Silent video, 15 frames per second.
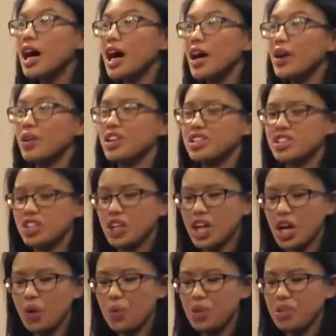I want to start
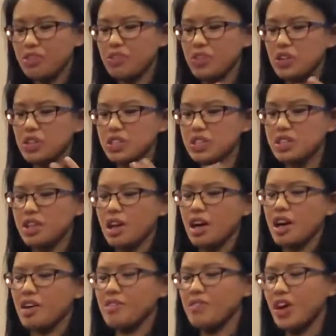out with a verse
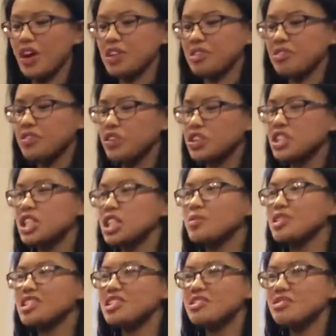found in 1
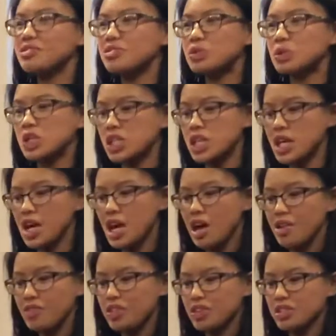Timothy 4,
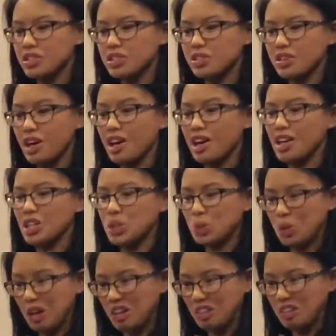verse
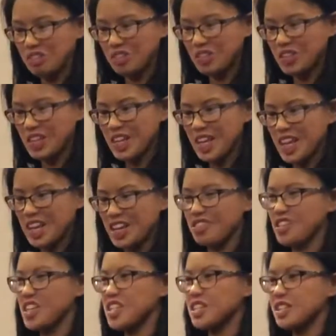12. And it
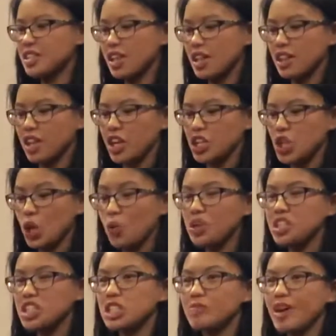reads, "Let no
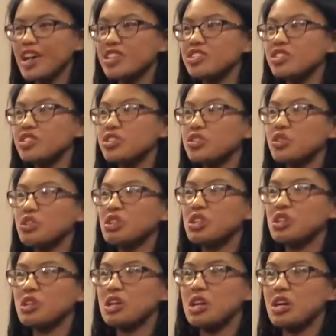one despise your youth,
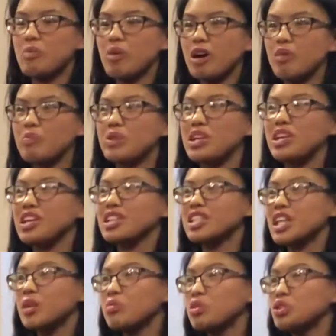but be an
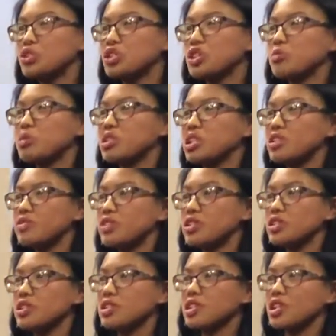example to the
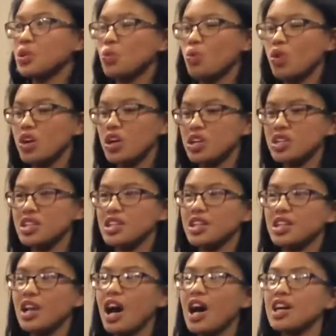believers in word,
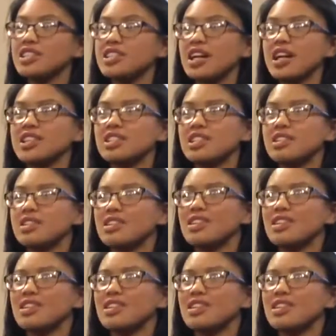in conduct,